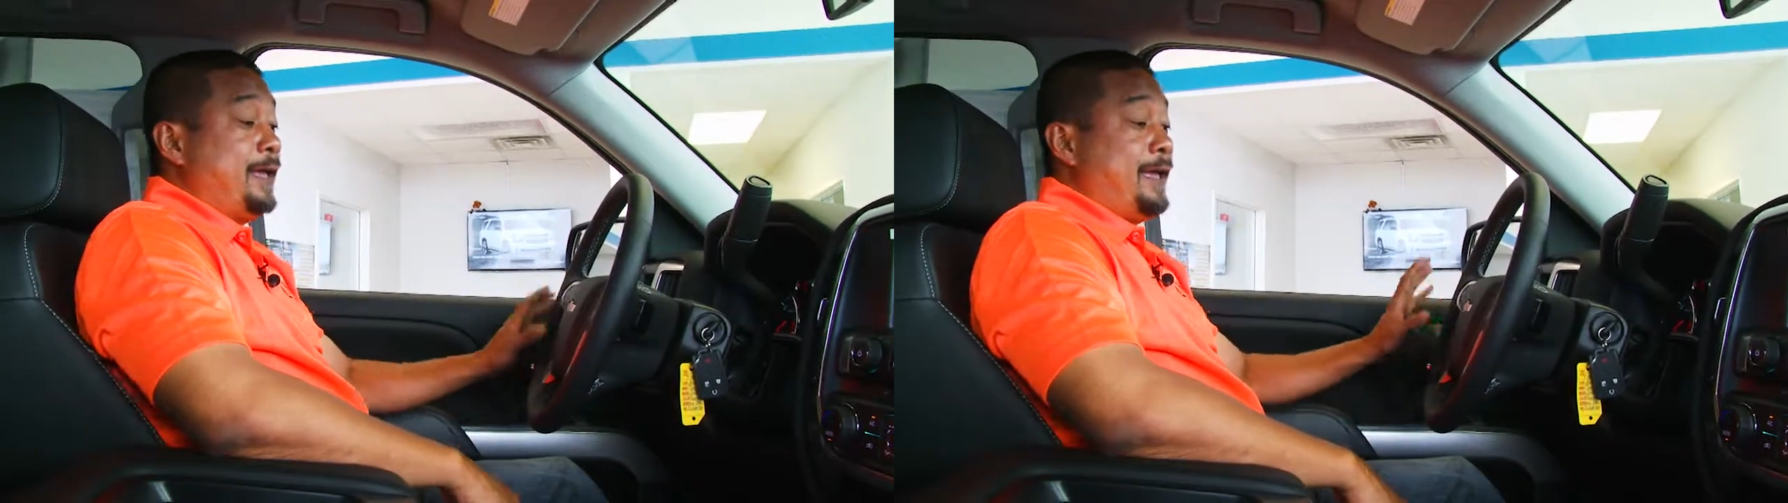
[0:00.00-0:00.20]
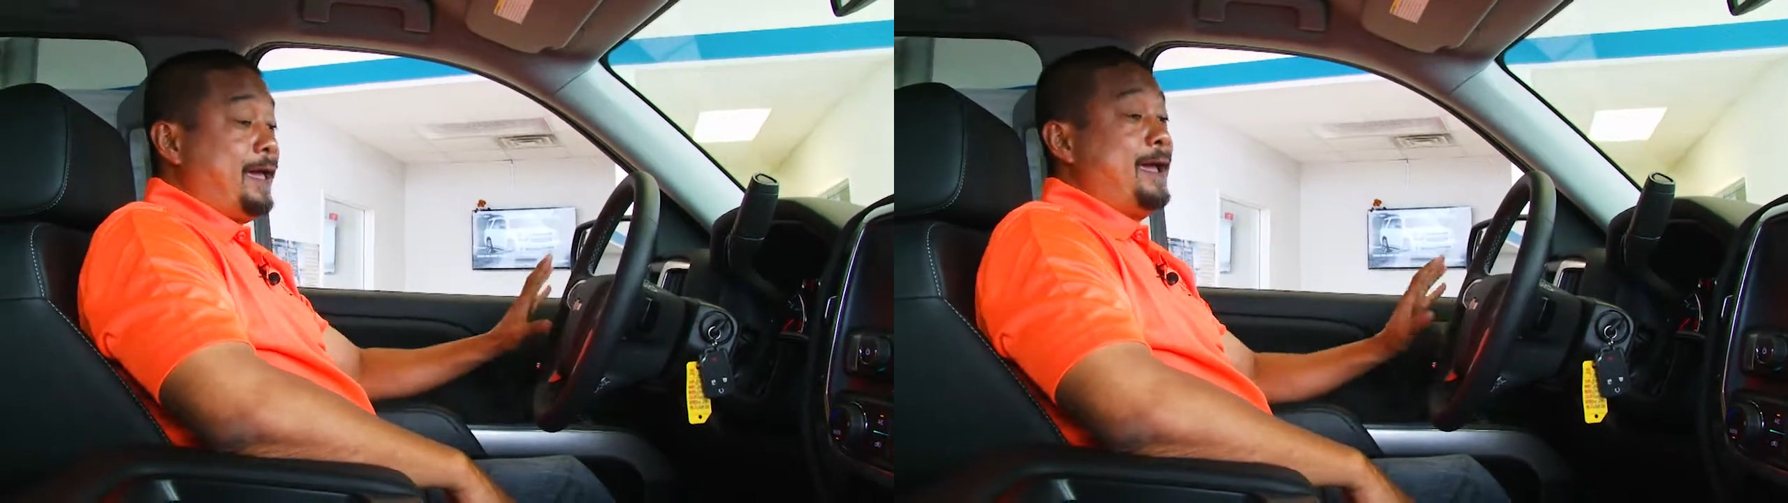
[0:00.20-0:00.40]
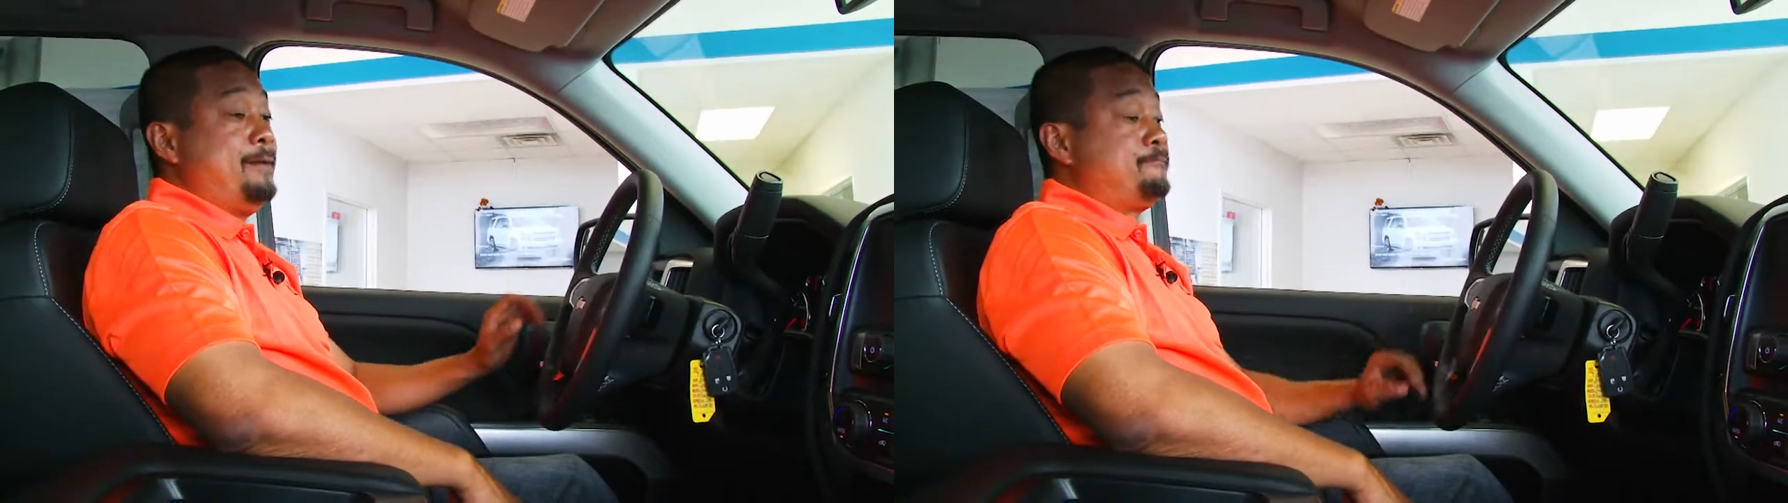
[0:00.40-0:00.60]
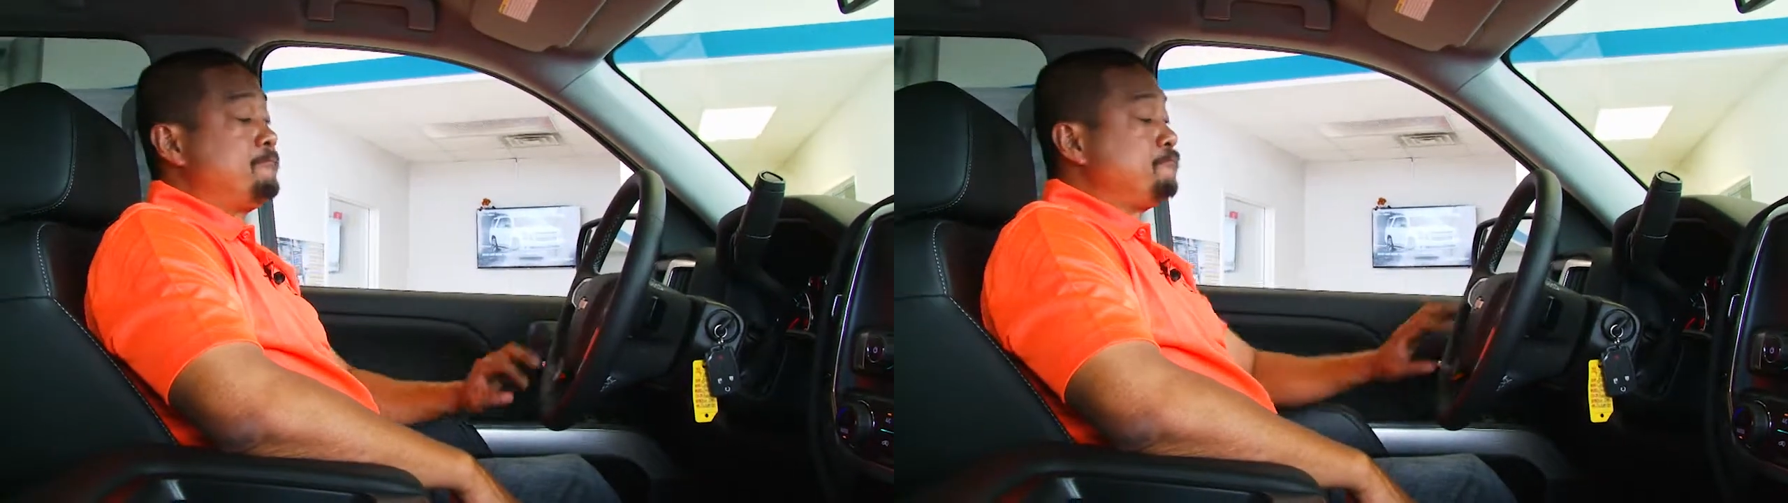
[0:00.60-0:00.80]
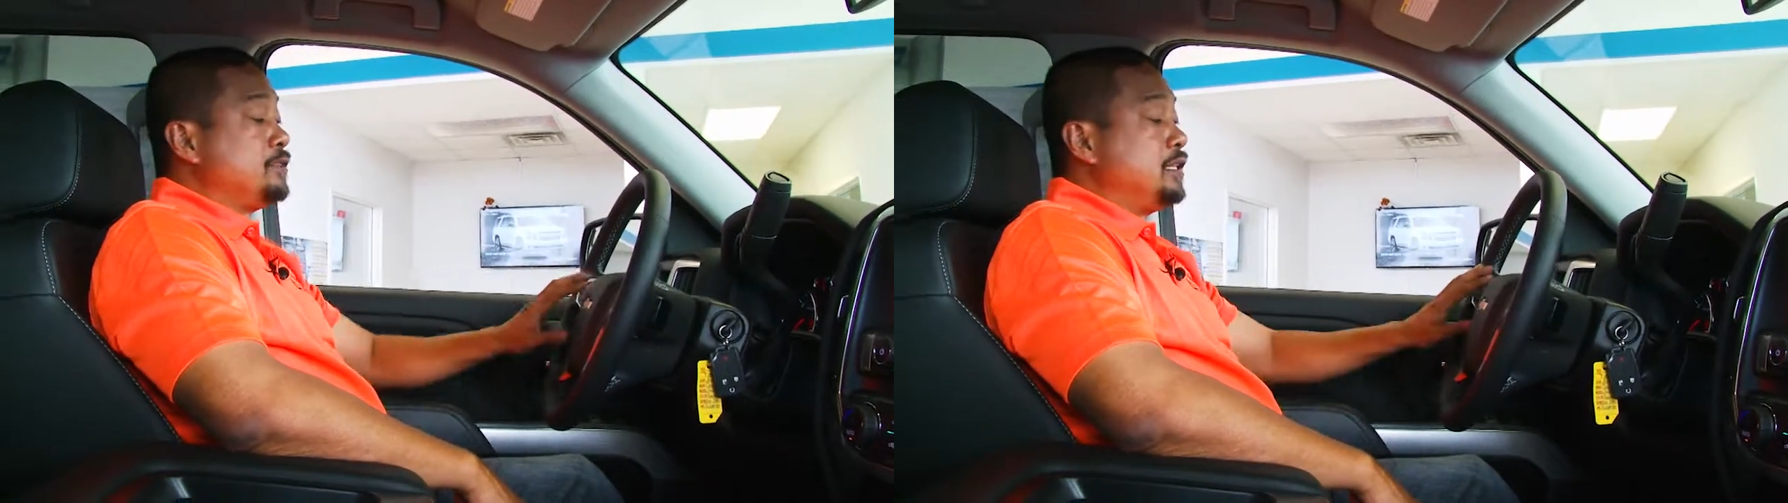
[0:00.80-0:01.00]
And
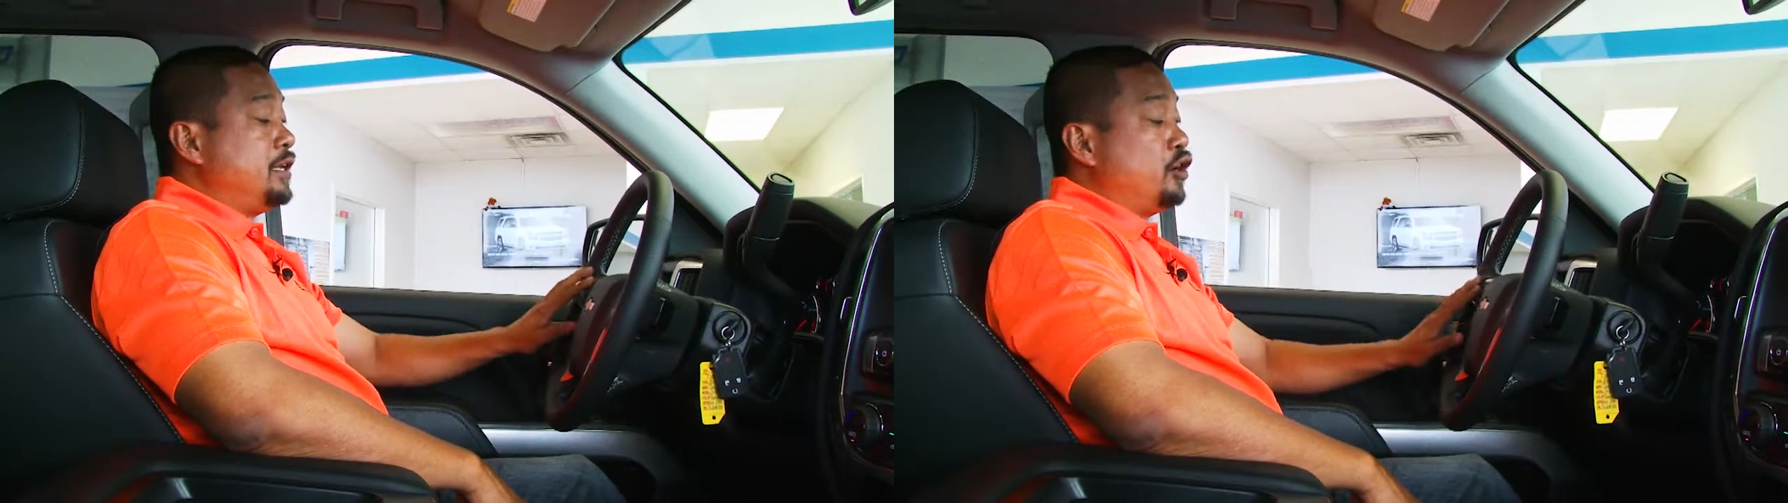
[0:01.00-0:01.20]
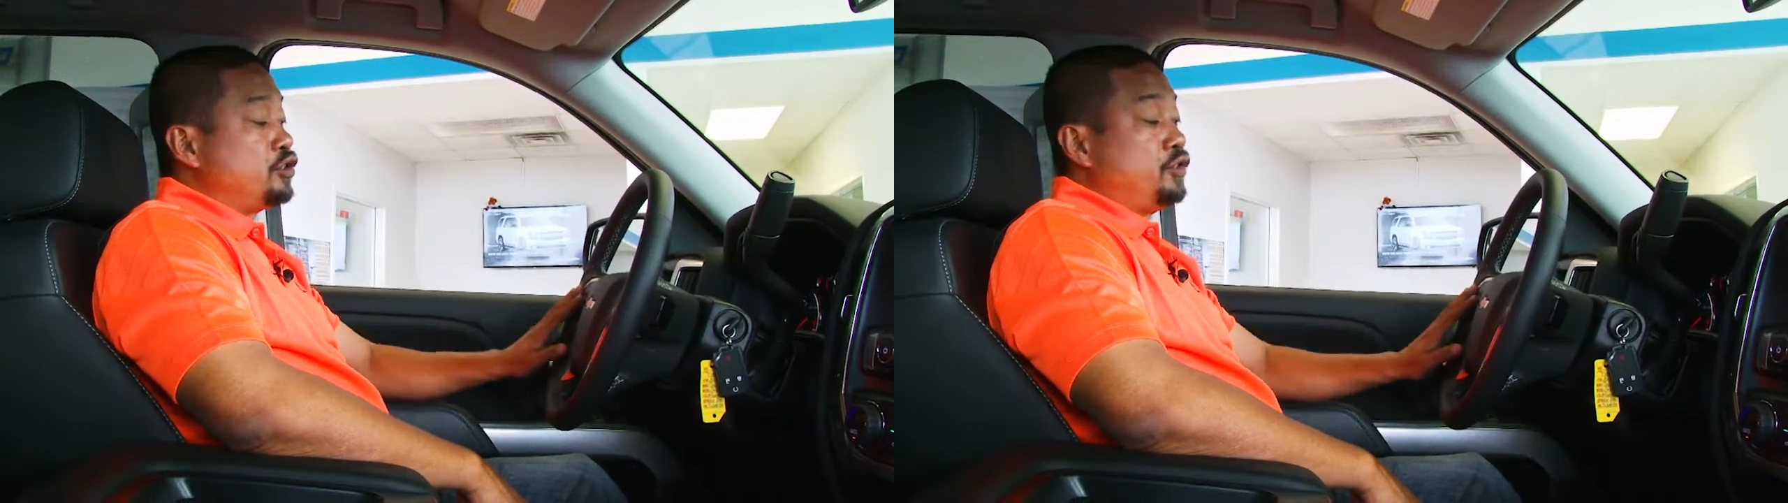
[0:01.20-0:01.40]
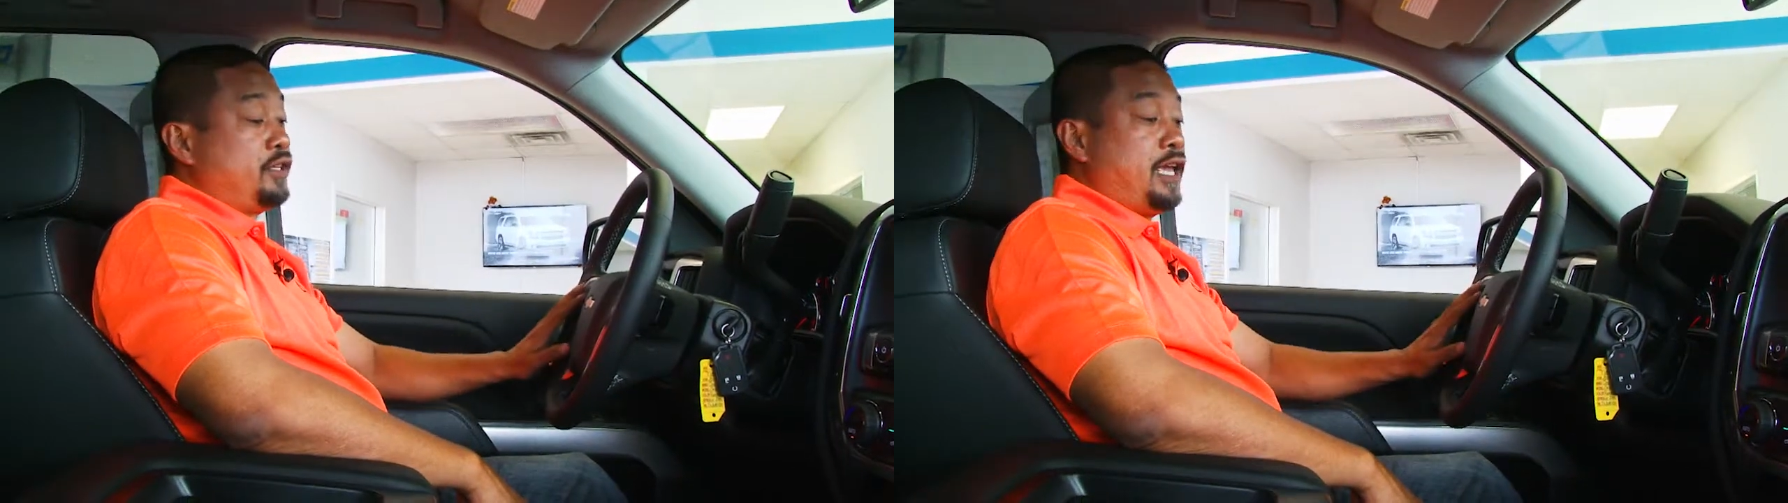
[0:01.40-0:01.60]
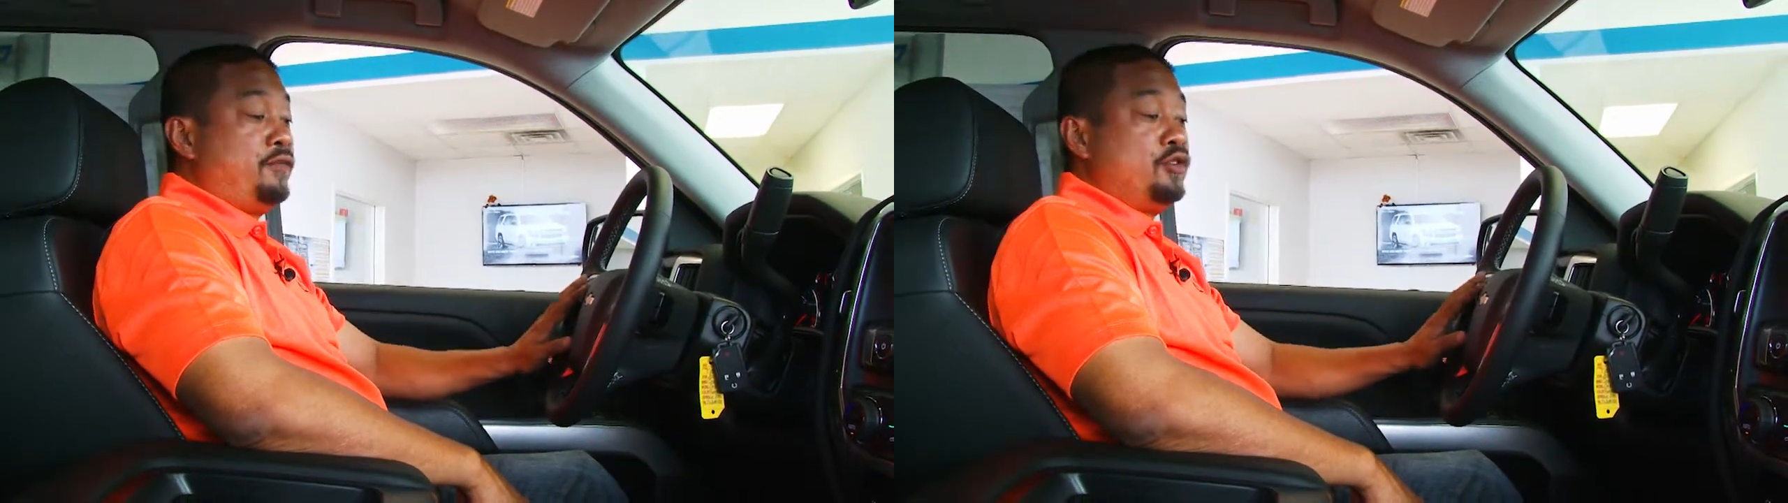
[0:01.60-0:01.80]
they also give